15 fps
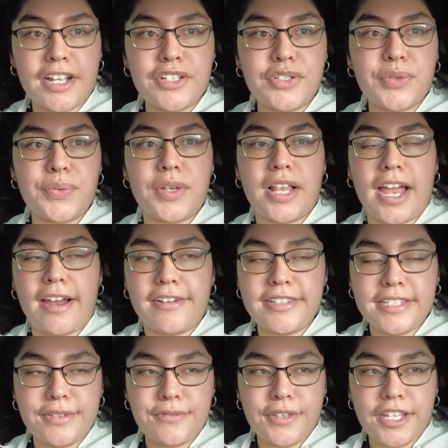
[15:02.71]
I used to rely on
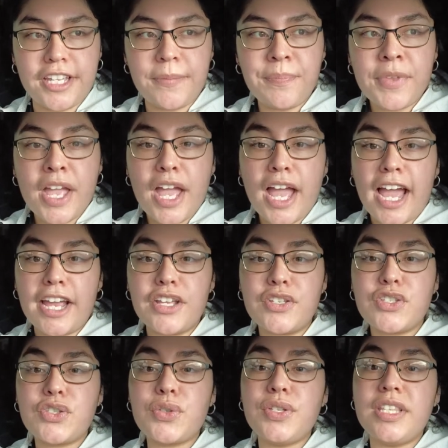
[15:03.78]
TV. I
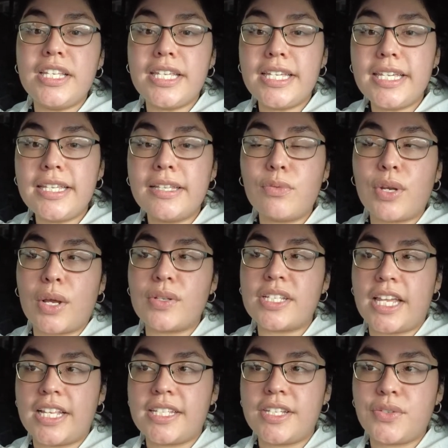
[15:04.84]
used to need, when I was
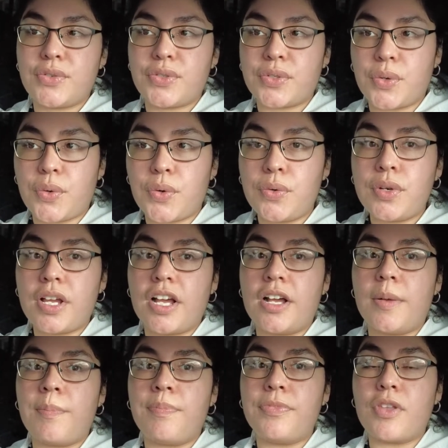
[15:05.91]
18 years old,
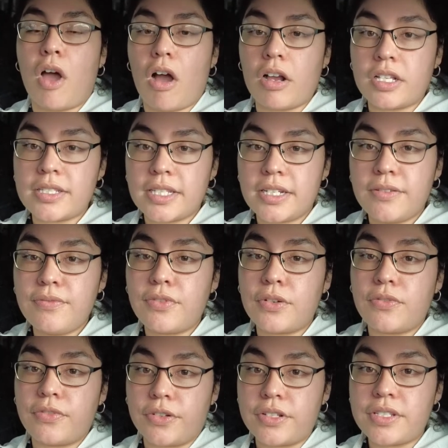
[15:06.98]
dog sitting for
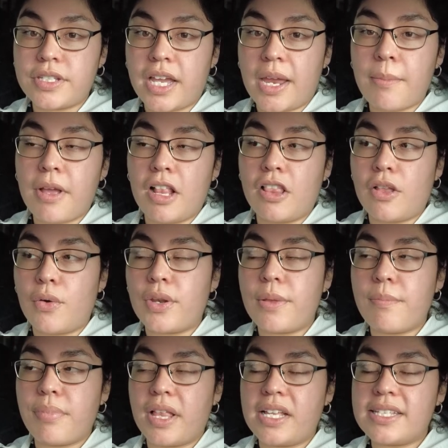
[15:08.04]
the first time alone
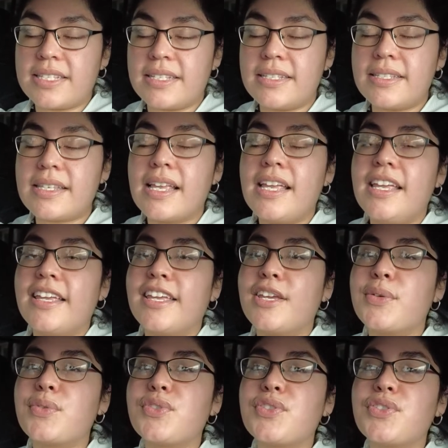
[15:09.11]
in places.
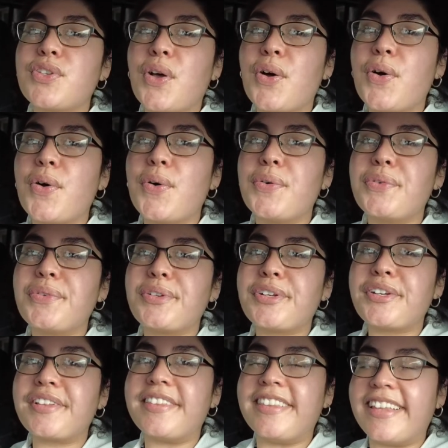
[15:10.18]
It was so
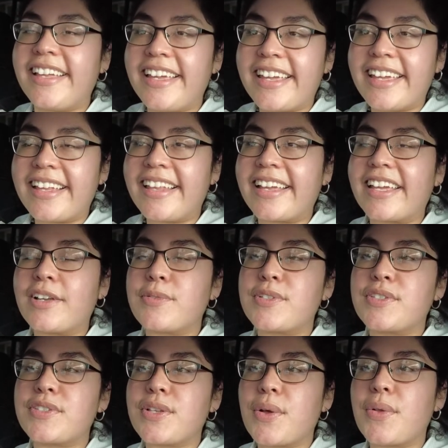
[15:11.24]
lit. Like, it
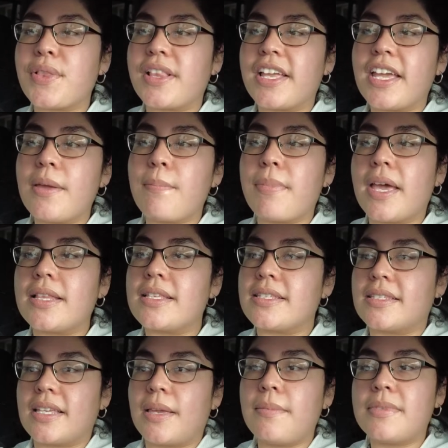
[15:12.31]
was so lit, but at the
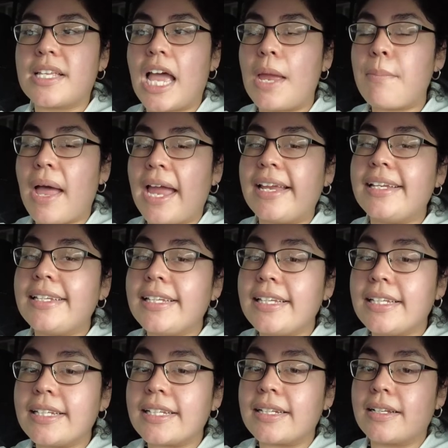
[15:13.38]
same time, I
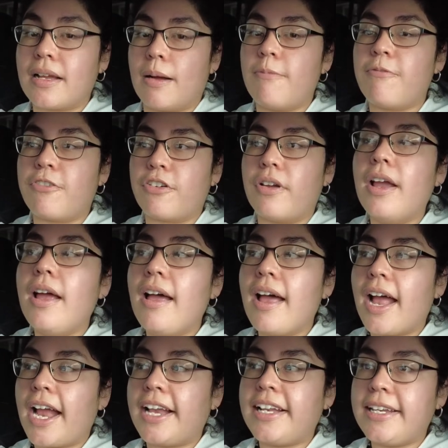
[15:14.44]
needed comfort.
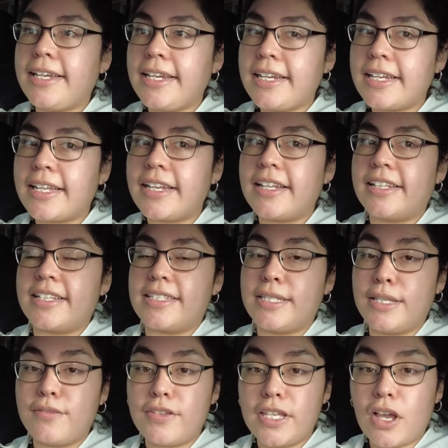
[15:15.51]
I needed the
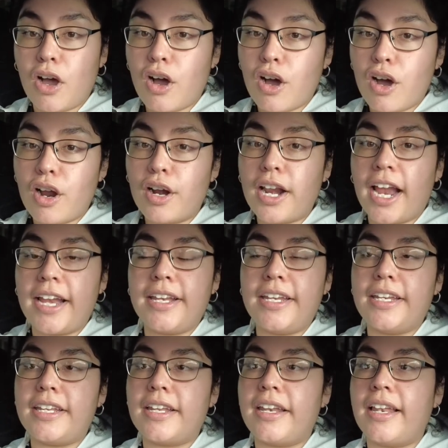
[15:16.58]
TV on. I
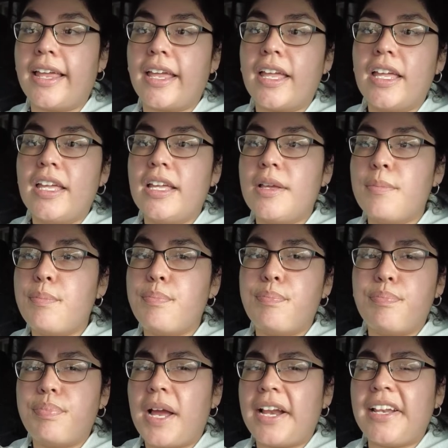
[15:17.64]
needed
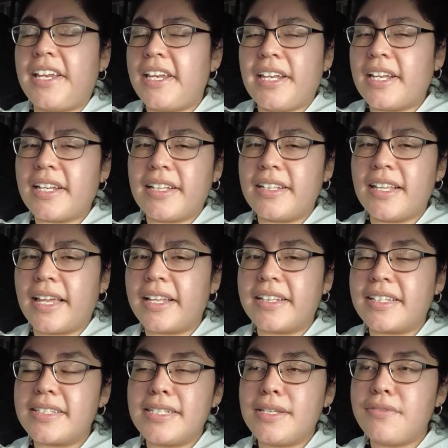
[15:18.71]

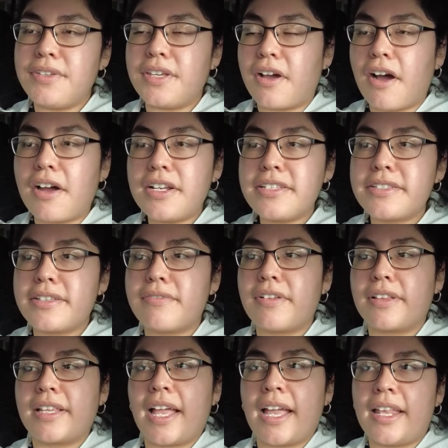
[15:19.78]
the TV on and stuff
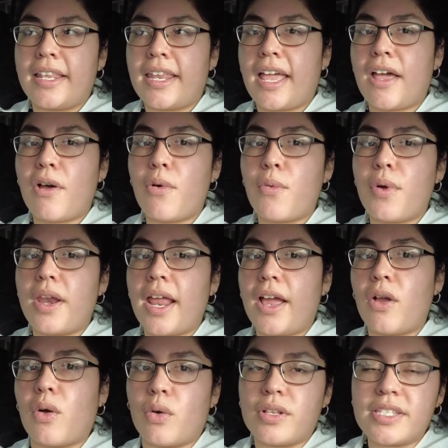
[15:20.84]
like that. And now when
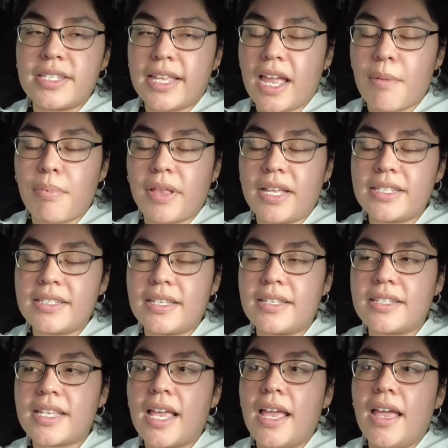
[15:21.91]
I go and stay at
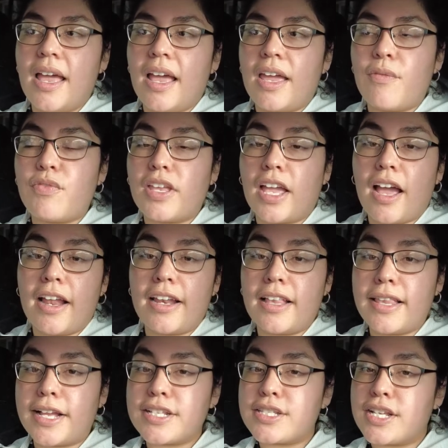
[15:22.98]
places, if they got an
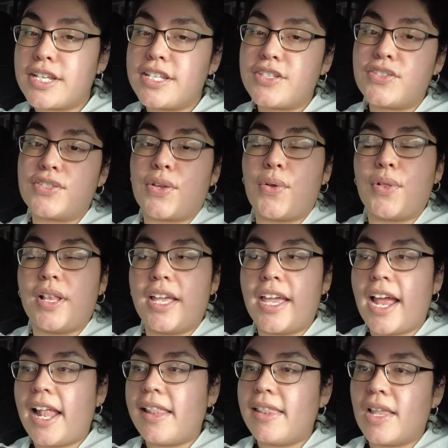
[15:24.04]
Alexa, it's so
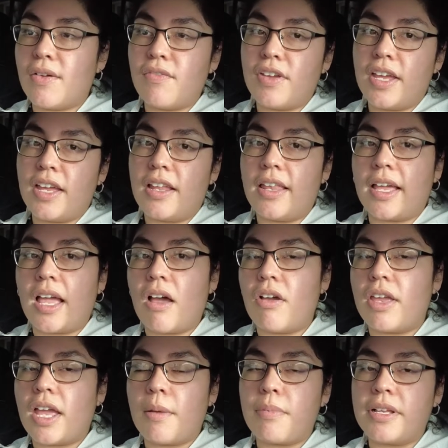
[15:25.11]
lit. I love it. Like, hell
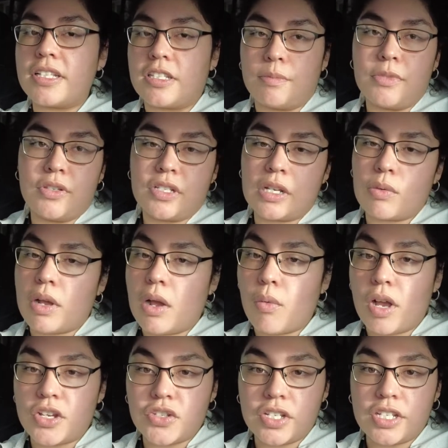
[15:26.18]
yeah, I play some music while I
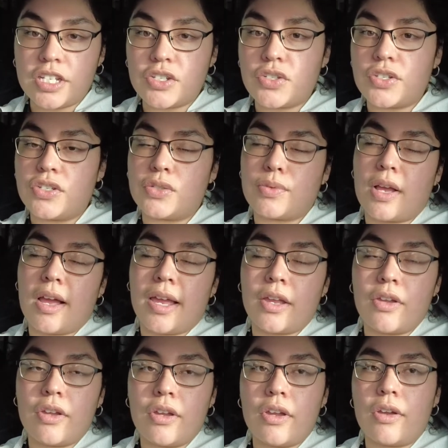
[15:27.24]
wash the dishes, while I
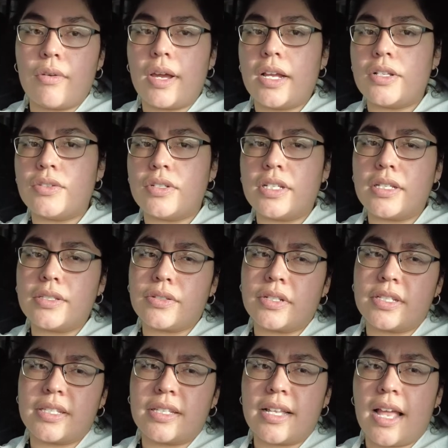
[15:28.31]
cook, while I do this or
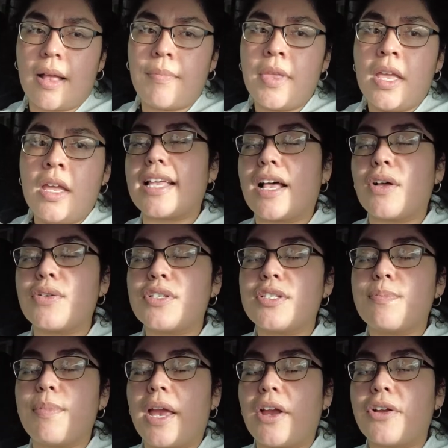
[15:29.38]
this and that.
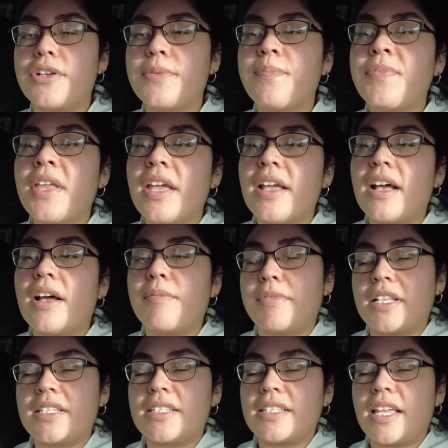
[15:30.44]
Taxpayer,
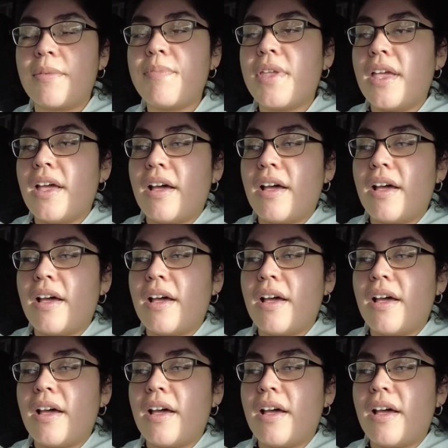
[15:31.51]
that's his name.